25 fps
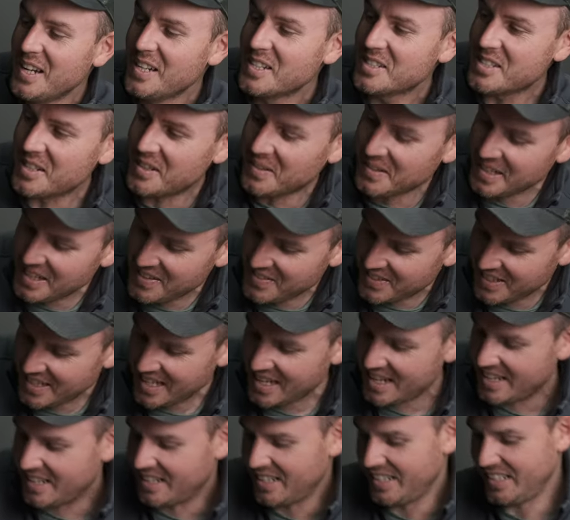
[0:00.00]
So I'll leave it
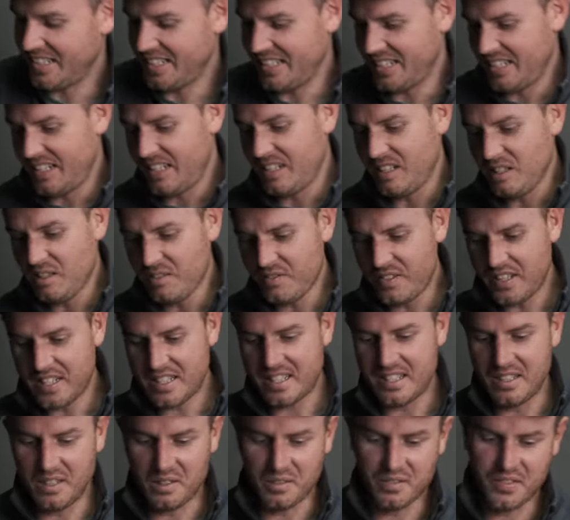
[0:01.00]
there. And I love
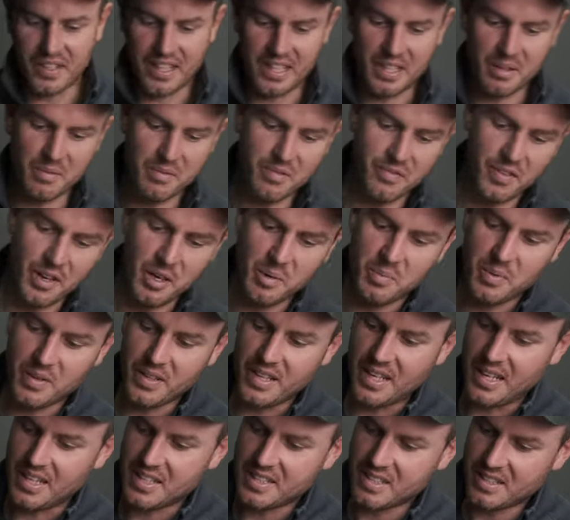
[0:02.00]
this little thing. I'm thrilled with
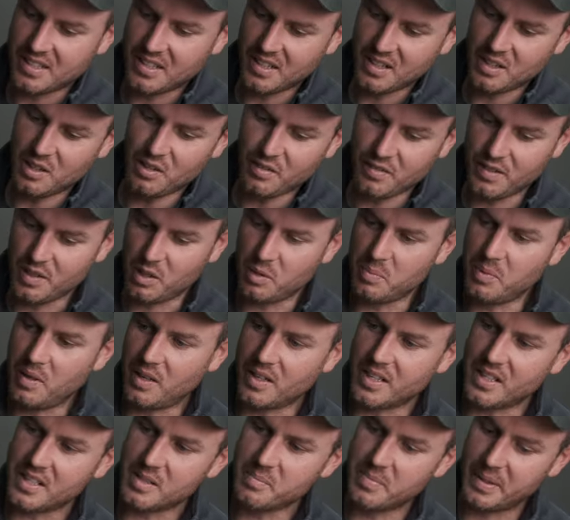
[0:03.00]
this. I love little
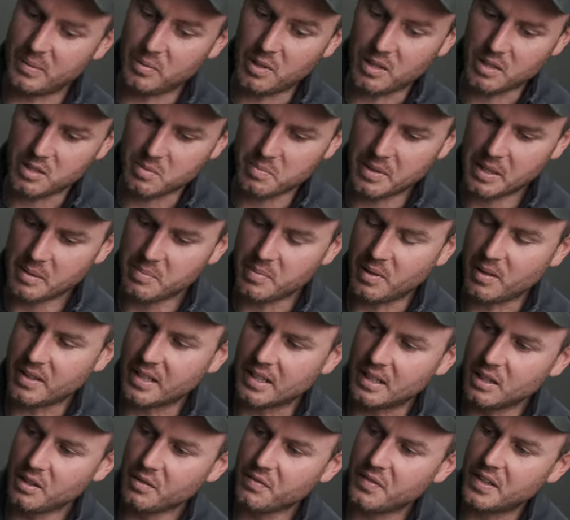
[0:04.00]
pockets. It's a big
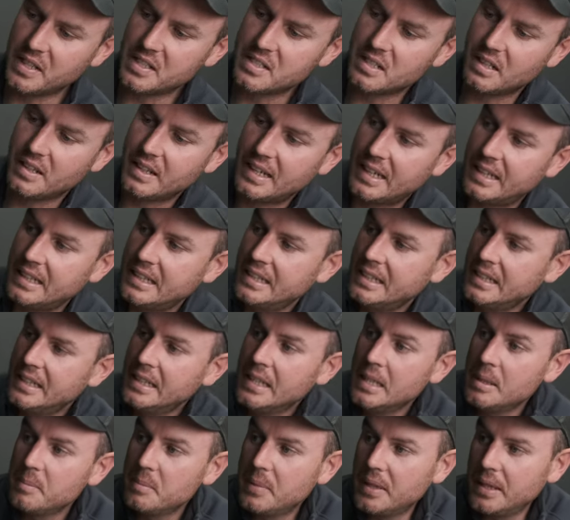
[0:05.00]
pocket. I love things like that.
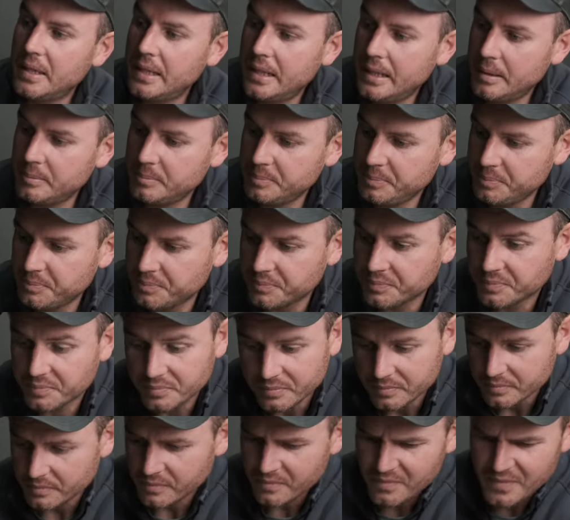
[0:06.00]
But
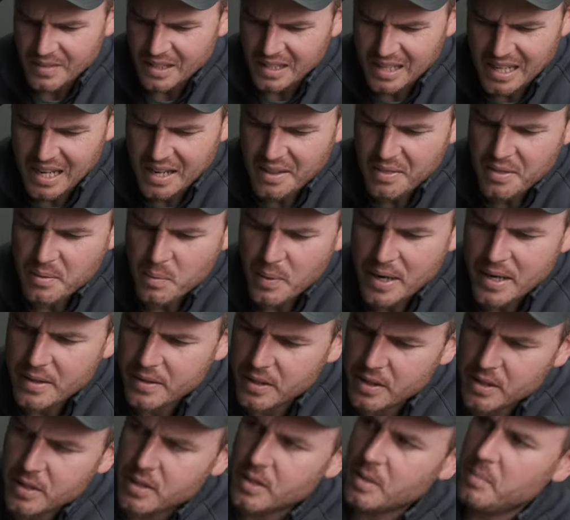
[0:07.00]
and the way
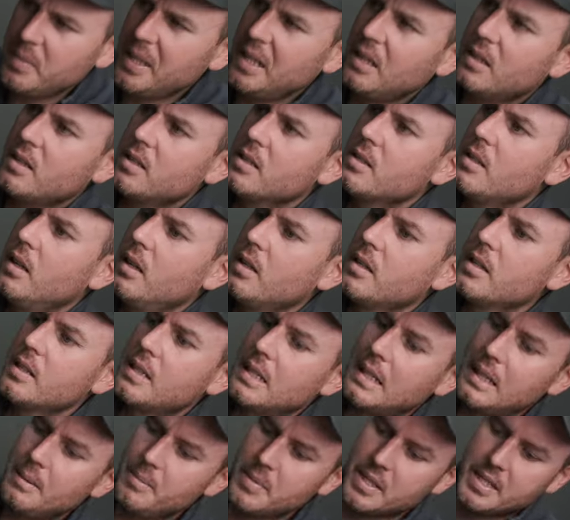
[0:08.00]
that you can, I could
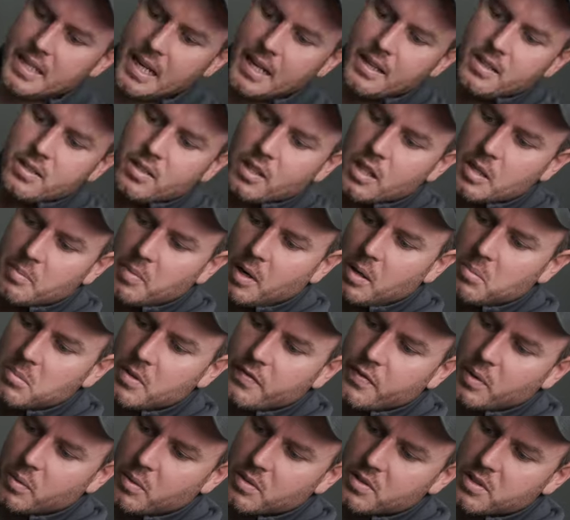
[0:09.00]
clip the tent on the bottom
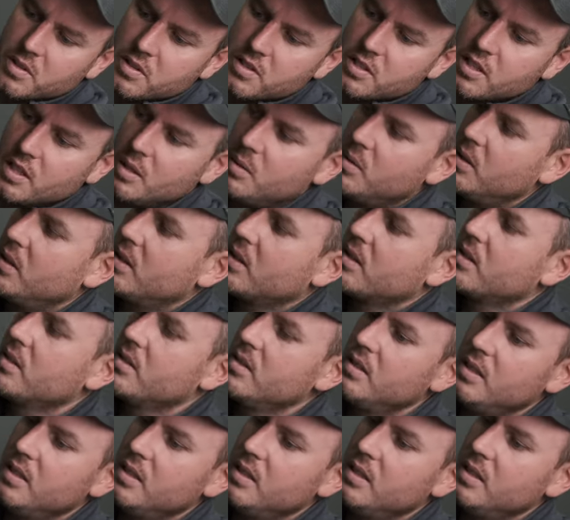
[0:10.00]
if I wanted to. I'd